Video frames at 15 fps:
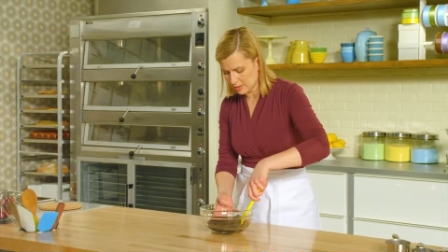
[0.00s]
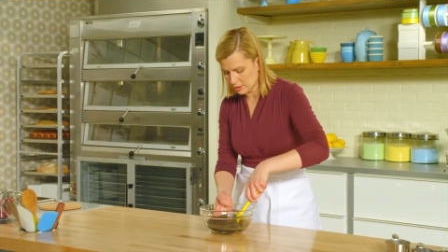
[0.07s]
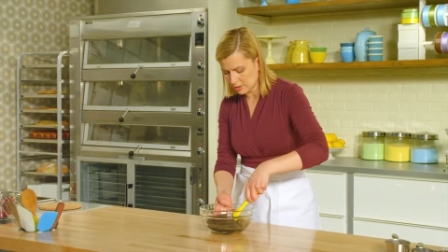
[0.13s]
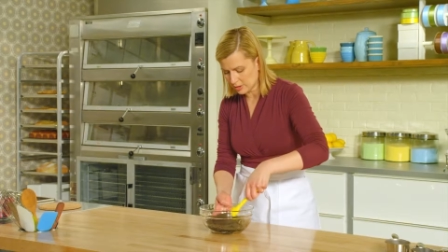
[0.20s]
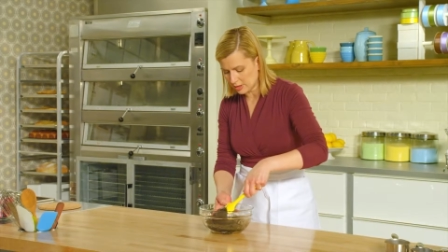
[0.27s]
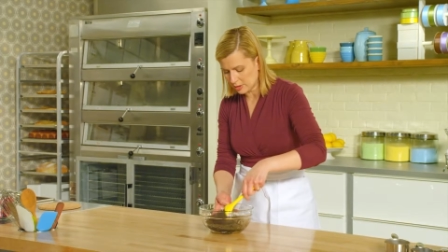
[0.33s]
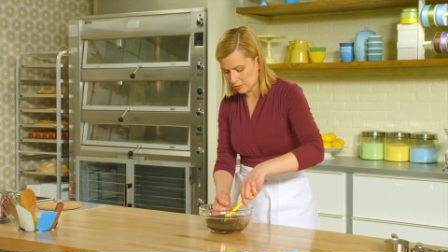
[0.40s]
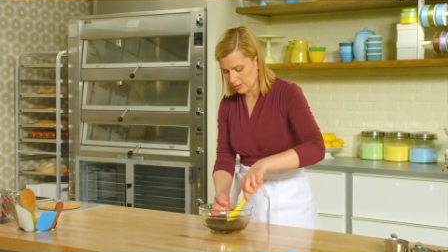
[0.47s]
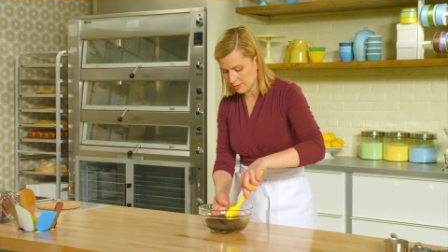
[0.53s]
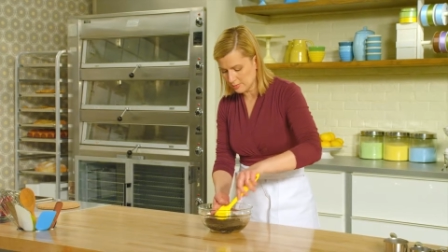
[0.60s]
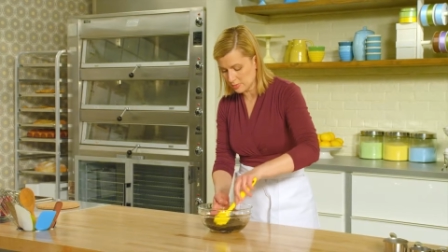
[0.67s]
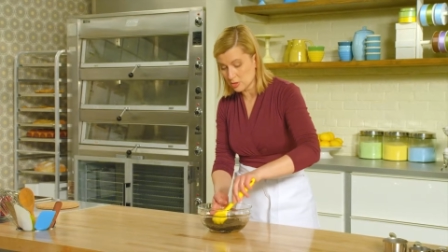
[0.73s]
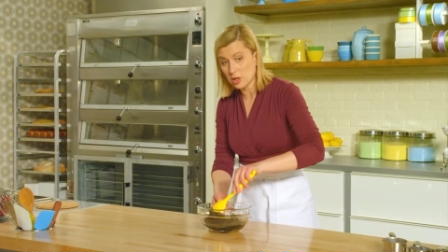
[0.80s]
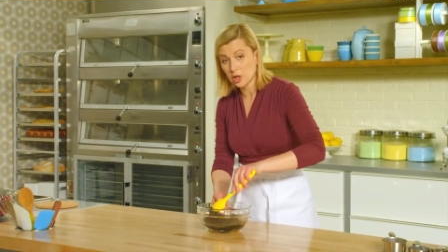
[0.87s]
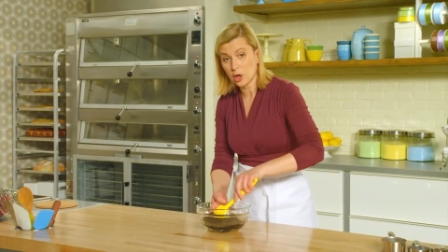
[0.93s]
the cookie
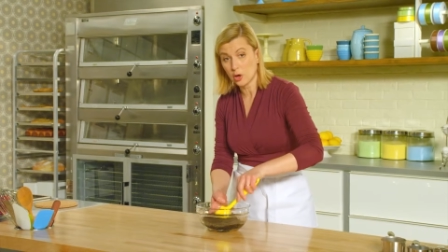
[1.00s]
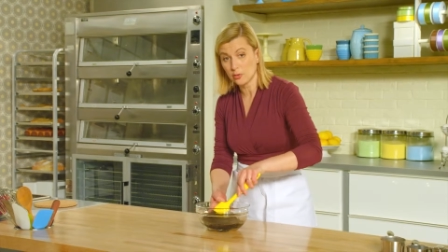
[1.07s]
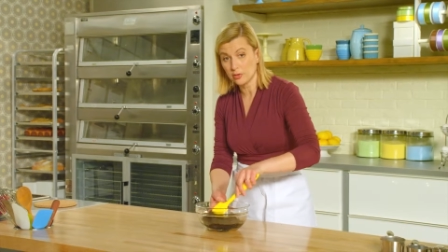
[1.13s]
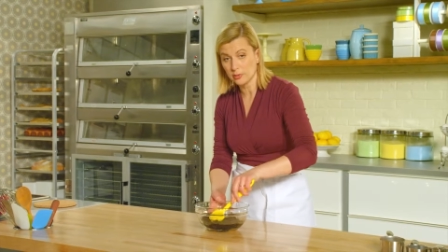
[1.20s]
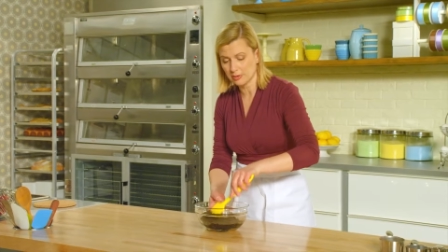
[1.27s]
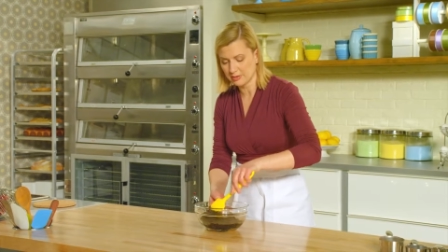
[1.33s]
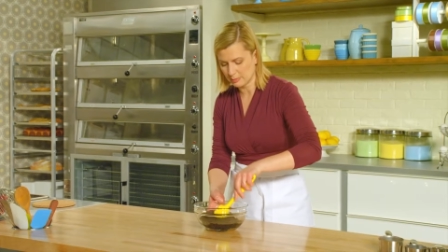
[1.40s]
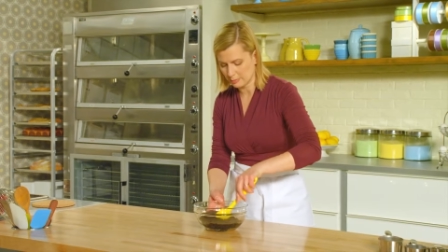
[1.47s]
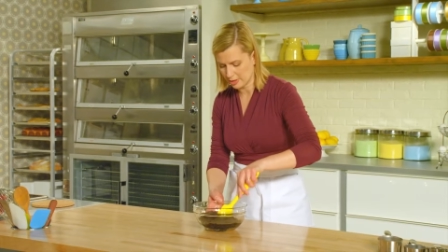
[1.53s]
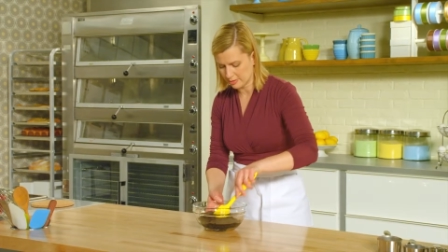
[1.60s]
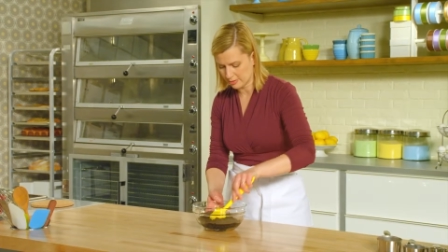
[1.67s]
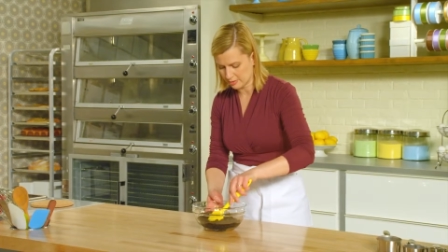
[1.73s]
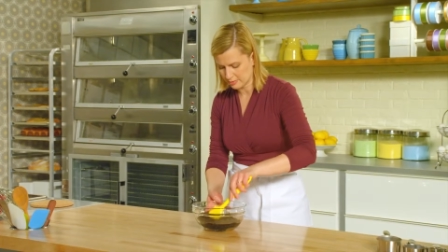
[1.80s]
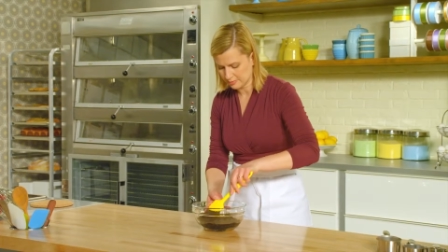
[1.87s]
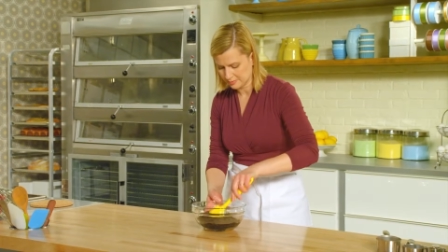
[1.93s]
crumbs are coated with the
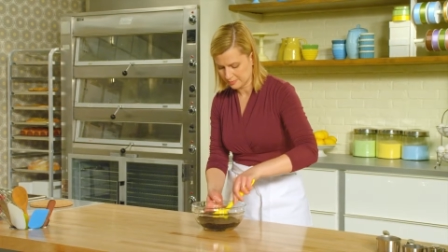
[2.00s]
butter.